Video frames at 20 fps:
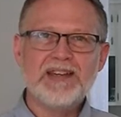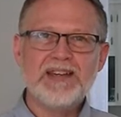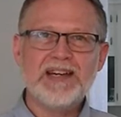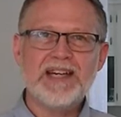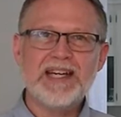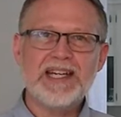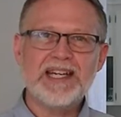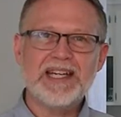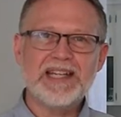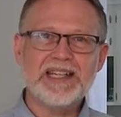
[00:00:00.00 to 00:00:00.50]

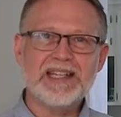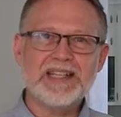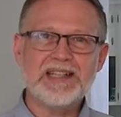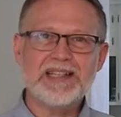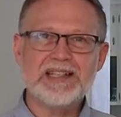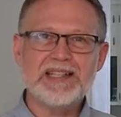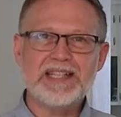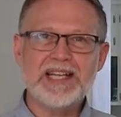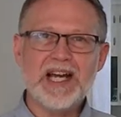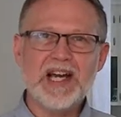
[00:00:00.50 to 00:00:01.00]
Uh,
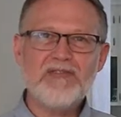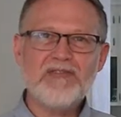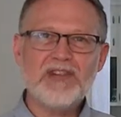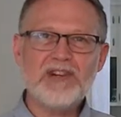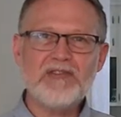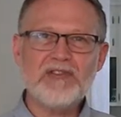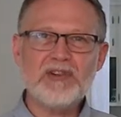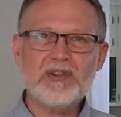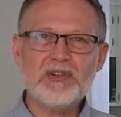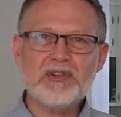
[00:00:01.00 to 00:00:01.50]
I've
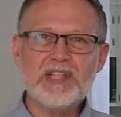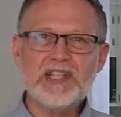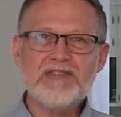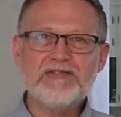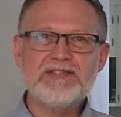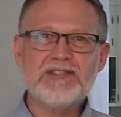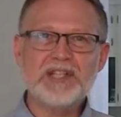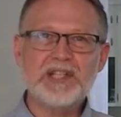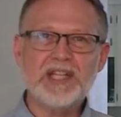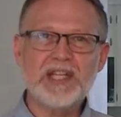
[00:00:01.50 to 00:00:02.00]
never
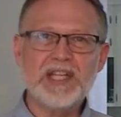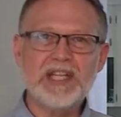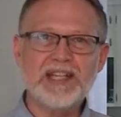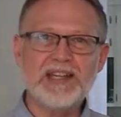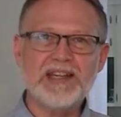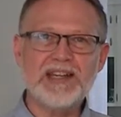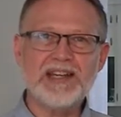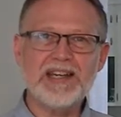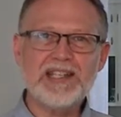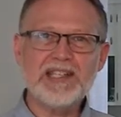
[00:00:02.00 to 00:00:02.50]
lived in
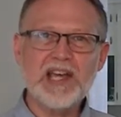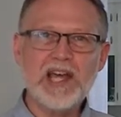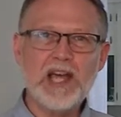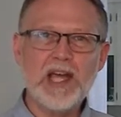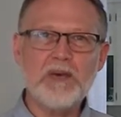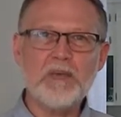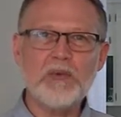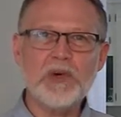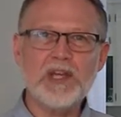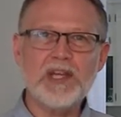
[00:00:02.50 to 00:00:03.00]
a, uh, a,
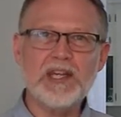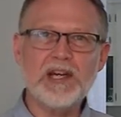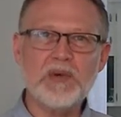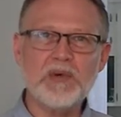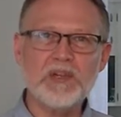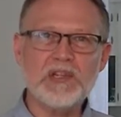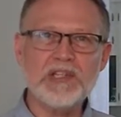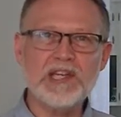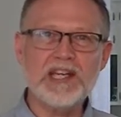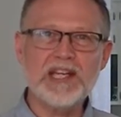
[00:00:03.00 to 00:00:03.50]
time when there
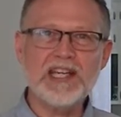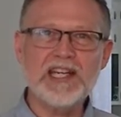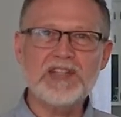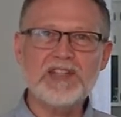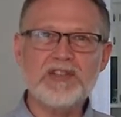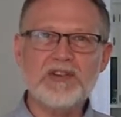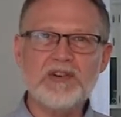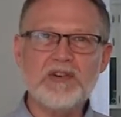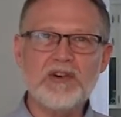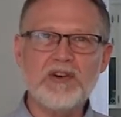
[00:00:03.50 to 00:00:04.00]
was any
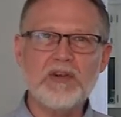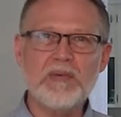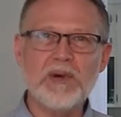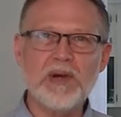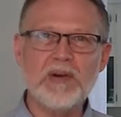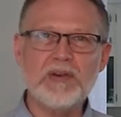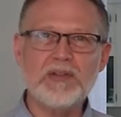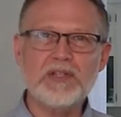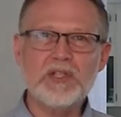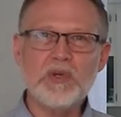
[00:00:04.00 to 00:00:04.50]
concern
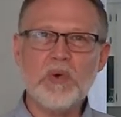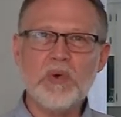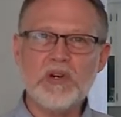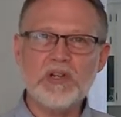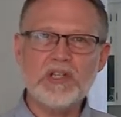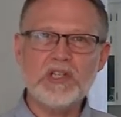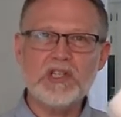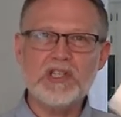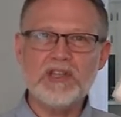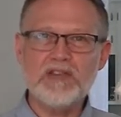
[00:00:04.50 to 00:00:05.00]
about
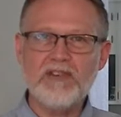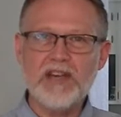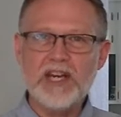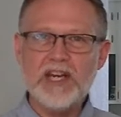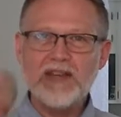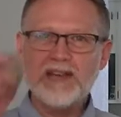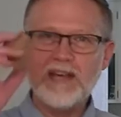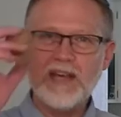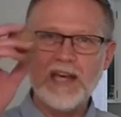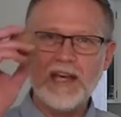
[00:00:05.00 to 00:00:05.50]
shortages of
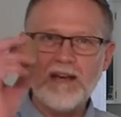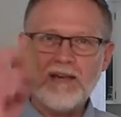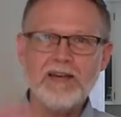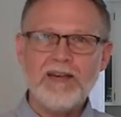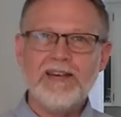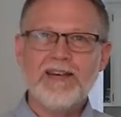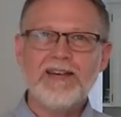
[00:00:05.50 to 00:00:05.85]
anything,